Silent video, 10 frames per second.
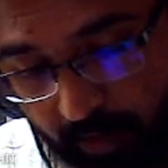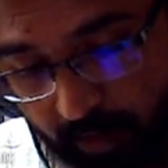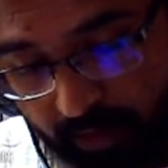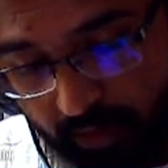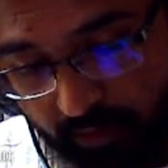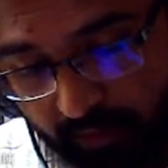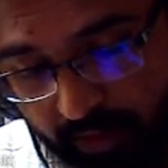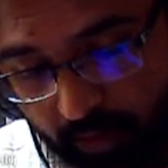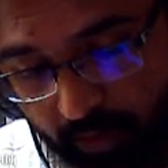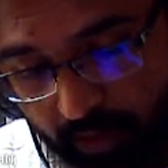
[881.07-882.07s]
So the first
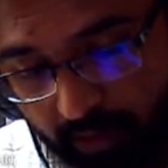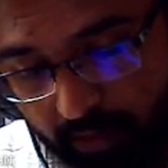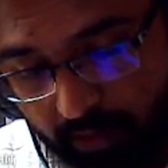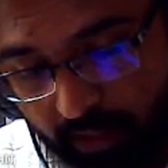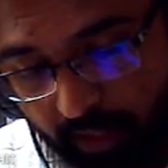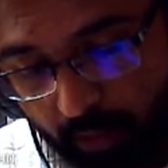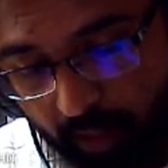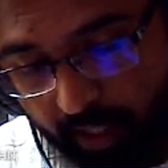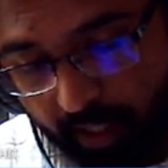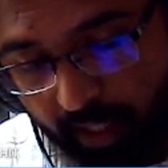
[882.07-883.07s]
one that you had
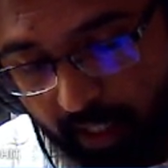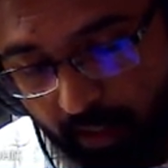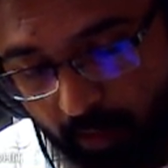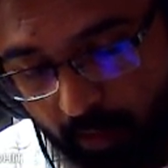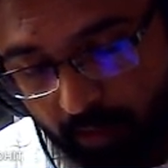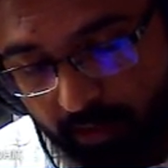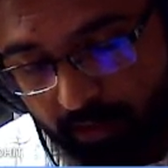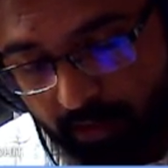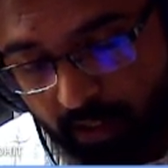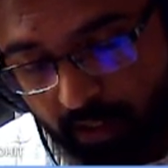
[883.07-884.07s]
dealt was
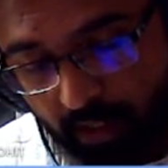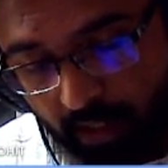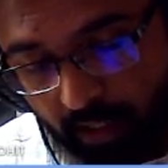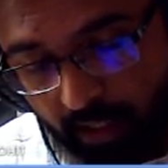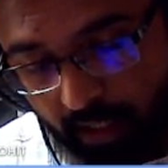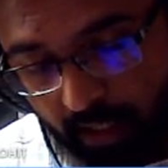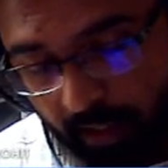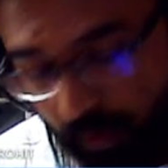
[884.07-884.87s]
related to